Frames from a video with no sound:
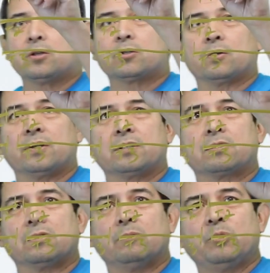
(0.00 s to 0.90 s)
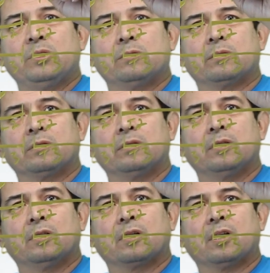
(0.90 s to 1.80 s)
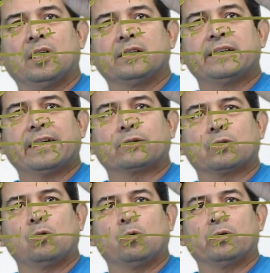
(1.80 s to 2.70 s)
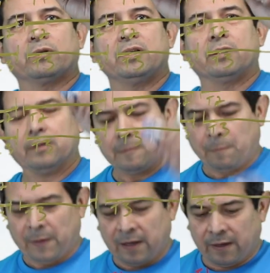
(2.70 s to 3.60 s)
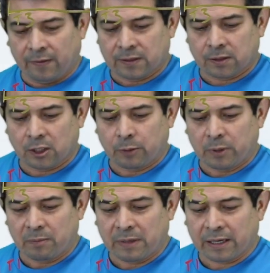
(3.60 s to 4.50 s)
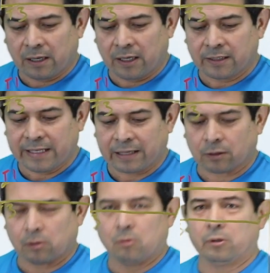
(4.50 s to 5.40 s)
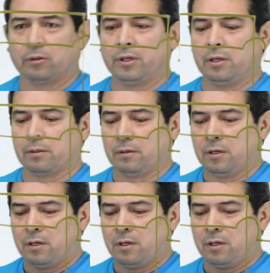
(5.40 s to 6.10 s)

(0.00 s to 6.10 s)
So this is going to be your contactor coil here, and this is going to be my contactor coil here.